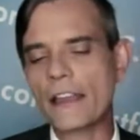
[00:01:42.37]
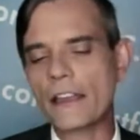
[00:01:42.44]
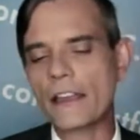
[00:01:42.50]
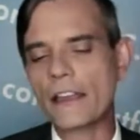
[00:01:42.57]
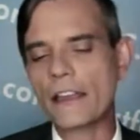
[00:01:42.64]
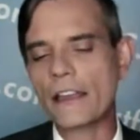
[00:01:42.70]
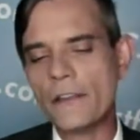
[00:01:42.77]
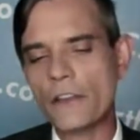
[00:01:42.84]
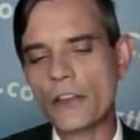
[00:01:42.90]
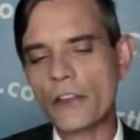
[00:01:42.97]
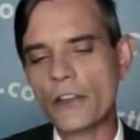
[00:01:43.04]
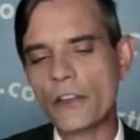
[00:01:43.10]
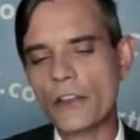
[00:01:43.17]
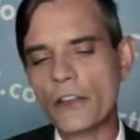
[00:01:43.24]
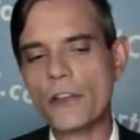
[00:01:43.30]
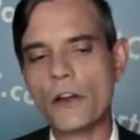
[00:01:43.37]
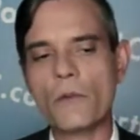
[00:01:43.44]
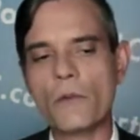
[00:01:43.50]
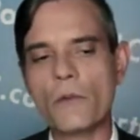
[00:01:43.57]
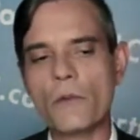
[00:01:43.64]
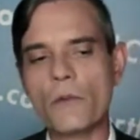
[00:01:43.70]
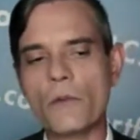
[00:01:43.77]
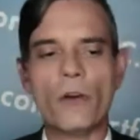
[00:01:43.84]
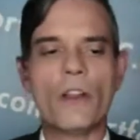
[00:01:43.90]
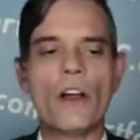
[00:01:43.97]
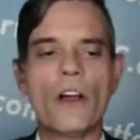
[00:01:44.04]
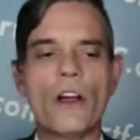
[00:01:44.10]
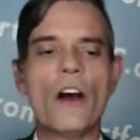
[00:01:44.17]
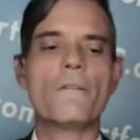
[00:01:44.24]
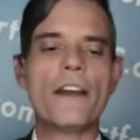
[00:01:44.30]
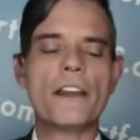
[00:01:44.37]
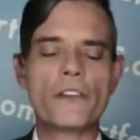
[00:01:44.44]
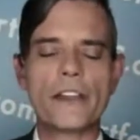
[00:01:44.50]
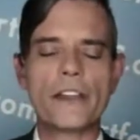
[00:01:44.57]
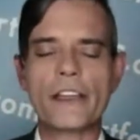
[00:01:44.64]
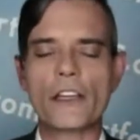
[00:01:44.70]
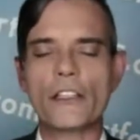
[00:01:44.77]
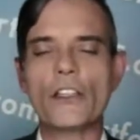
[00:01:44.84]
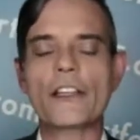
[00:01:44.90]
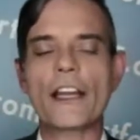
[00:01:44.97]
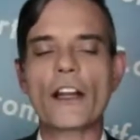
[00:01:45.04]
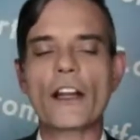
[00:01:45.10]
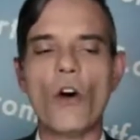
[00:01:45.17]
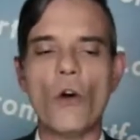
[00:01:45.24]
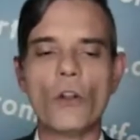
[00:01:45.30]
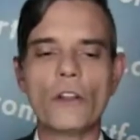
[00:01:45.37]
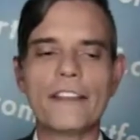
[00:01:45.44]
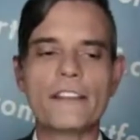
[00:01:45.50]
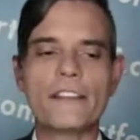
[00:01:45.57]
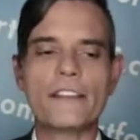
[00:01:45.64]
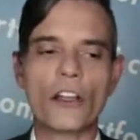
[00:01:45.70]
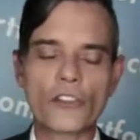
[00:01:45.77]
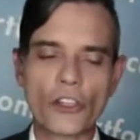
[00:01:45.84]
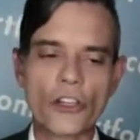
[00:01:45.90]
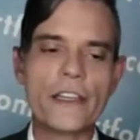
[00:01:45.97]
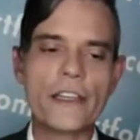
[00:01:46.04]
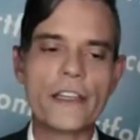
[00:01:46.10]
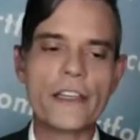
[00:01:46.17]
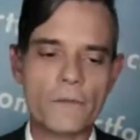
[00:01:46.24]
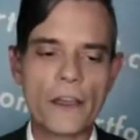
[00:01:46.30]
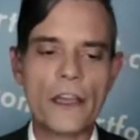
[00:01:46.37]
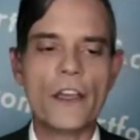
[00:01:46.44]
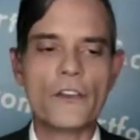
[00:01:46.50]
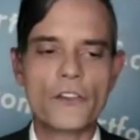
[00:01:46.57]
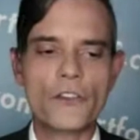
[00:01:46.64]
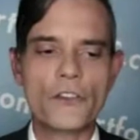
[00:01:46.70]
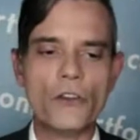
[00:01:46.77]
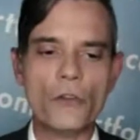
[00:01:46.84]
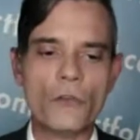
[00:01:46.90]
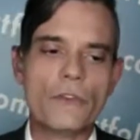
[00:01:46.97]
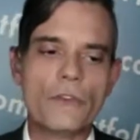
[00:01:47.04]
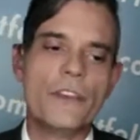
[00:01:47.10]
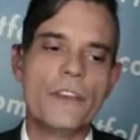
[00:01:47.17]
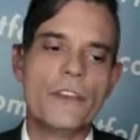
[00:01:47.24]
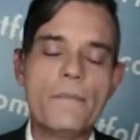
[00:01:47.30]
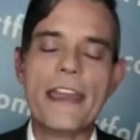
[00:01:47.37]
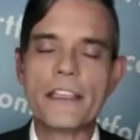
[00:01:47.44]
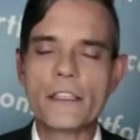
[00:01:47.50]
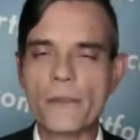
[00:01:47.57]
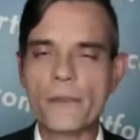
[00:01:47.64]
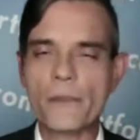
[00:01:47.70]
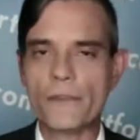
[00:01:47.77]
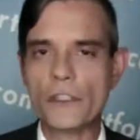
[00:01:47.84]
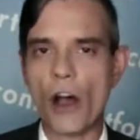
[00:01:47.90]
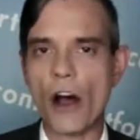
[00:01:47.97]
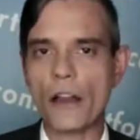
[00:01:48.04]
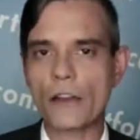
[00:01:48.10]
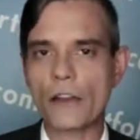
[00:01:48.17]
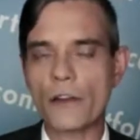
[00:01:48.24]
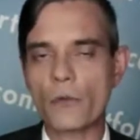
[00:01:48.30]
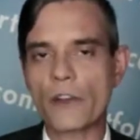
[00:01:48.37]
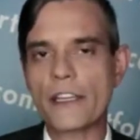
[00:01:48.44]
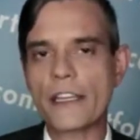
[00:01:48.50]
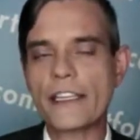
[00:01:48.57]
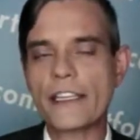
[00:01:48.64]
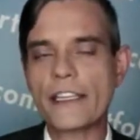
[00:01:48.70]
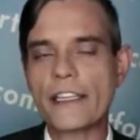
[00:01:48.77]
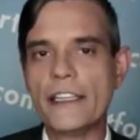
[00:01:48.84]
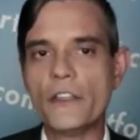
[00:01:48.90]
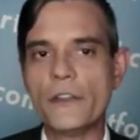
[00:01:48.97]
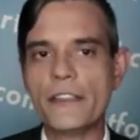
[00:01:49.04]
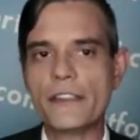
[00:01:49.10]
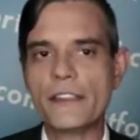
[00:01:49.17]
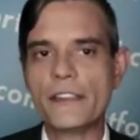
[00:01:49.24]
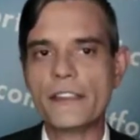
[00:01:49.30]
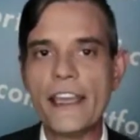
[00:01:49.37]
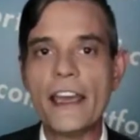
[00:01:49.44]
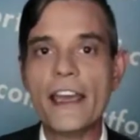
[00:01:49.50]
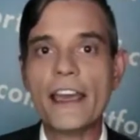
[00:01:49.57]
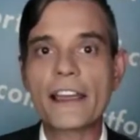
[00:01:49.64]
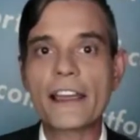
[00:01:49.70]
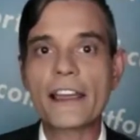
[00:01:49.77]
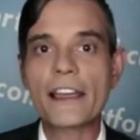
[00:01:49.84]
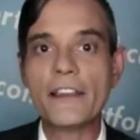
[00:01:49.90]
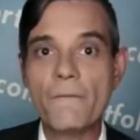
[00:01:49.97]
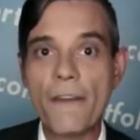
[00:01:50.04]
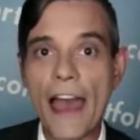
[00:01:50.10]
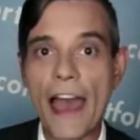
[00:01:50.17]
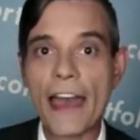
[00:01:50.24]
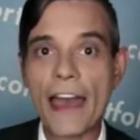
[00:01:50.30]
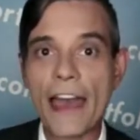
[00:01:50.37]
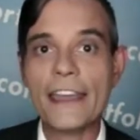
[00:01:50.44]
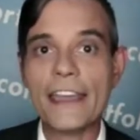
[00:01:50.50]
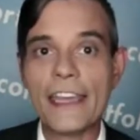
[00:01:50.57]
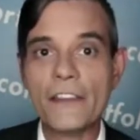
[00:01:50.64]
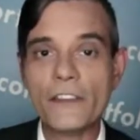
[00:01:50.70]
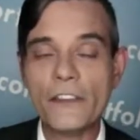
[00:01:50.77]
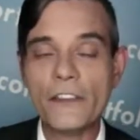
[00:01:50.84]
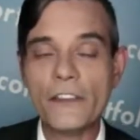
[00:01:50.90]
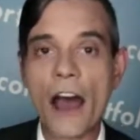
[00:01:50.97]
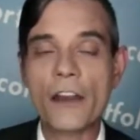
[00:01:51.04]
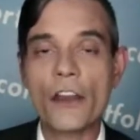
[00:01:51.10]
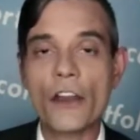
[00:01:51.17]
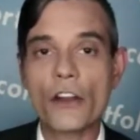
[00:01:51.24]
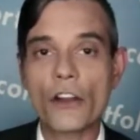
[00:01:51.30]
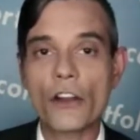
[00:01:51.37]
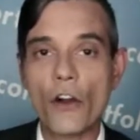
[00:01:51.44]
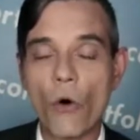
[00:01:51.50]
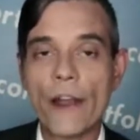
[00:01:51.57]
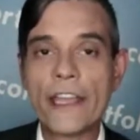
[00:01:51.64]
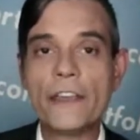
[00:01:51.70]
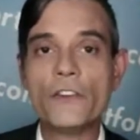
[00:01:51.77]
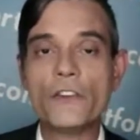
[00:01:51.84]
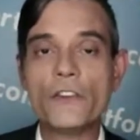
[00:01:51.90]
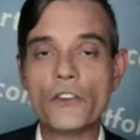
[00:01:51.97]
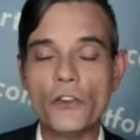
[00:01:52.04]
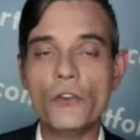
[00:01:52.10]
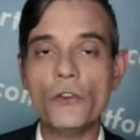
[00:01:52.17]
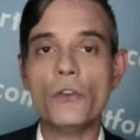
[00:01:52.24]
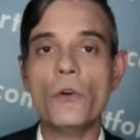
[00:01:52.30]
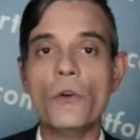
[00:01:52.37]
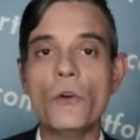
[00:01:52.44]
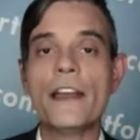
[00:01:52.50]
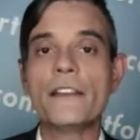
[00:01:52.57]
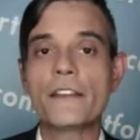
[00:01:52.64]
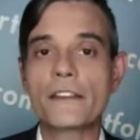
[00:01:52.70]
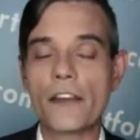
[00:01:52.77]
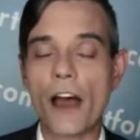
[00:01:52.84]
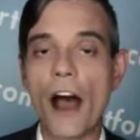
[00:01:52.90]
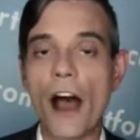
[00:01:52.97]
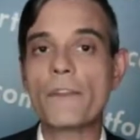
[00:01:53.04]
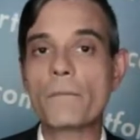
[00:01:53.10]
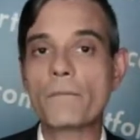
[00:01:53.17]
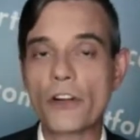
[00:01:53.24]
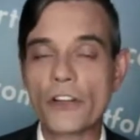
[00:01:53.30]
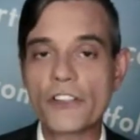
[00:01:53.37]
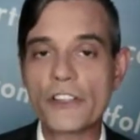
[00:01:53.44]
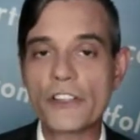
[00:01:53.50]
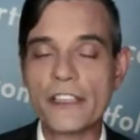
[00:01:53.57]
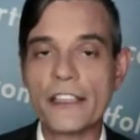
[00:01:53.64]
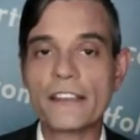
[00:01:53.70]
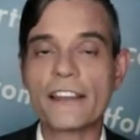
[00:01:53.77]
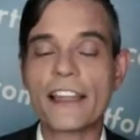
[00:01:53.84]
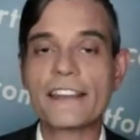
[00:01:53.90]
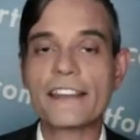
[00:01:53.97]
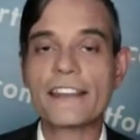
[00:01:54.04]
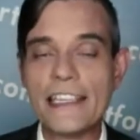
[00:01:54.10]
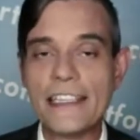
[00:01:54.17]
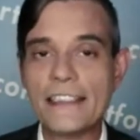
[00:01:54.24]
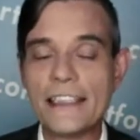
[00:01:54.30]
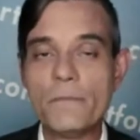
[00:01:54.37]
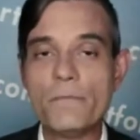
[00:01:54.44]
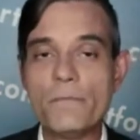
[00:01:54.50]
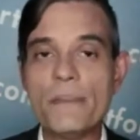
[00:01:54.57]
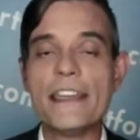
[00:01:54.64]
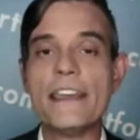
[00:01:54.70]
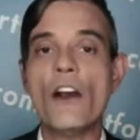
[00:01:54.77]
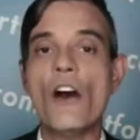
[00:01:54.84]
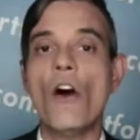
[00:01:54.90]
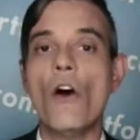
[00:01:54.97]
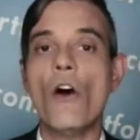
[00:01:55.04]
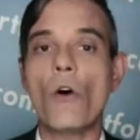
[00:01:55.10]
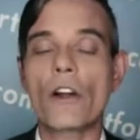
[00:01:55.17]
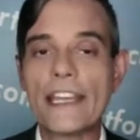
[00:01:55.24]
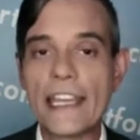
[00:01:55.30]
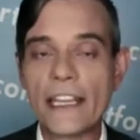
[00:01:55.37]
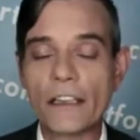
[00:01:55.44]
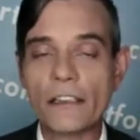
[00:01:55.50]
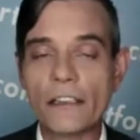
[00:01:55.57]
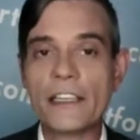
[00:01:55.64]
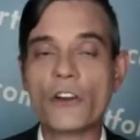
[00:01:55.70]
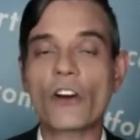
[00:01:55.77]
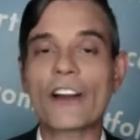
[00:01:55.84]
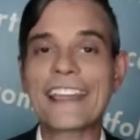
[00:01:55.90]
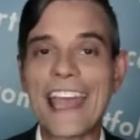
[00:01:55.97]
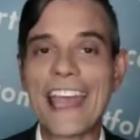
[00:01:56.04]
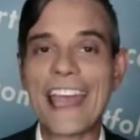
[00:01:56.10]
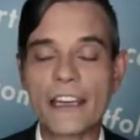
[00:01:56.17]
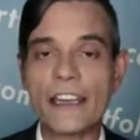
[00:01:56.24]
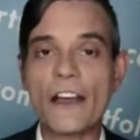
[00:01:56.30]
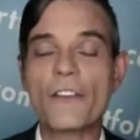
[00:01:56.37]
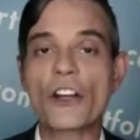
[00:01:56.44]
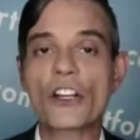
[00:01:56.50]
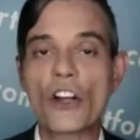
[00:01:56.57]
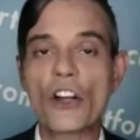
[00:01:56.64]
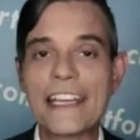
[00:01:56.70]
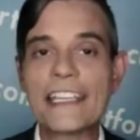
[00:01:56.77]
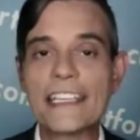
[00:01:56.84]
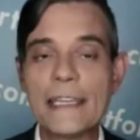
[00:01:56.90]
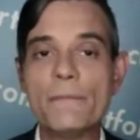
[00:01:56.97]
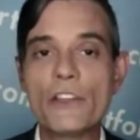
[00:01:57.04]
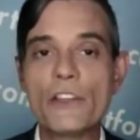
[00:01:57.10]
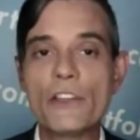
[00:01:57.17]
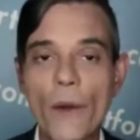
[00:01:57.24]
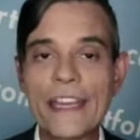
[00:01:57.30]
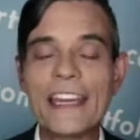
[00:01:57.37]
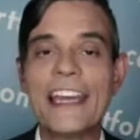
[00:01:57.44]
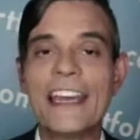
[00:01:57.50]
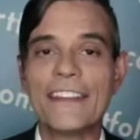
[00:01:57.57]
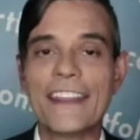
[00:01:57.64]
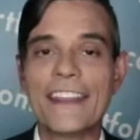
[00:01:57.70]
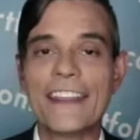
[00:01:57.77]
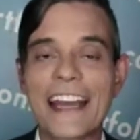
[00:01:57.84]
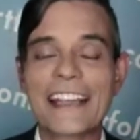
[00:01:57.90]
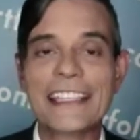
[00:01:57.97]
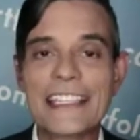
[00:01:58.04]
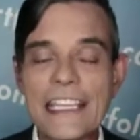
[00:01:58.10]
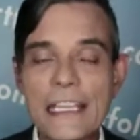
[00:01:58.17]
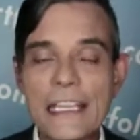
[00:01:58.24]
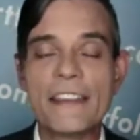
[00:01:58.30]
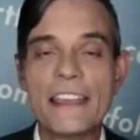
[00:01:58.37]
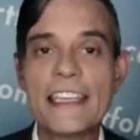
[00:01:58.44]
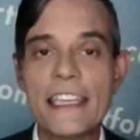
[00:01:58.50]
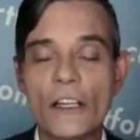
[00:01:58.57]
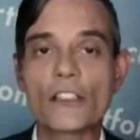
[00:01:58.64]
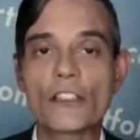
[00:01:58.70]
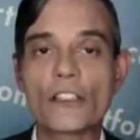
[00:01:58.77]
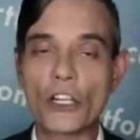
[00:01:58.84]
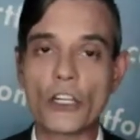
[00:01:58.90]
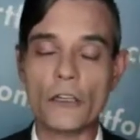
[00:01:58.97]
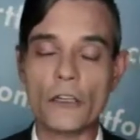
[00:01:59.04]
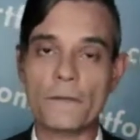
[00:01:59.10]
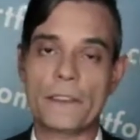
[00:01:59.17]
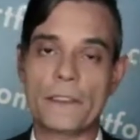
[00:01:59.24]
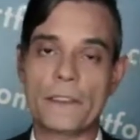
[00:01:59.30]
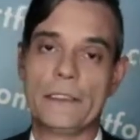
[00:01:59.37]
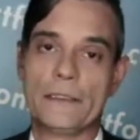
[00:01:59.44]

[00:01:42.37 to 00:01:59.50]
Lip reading: I think even the crypto people are eventually going to look at gold as an alternative to the debasement of the dollar that we're going to continue to see, because the Fed is not going to stop the purchases like the ECB or England or Canada. They're going to keep going. They got to steepen the yield curve.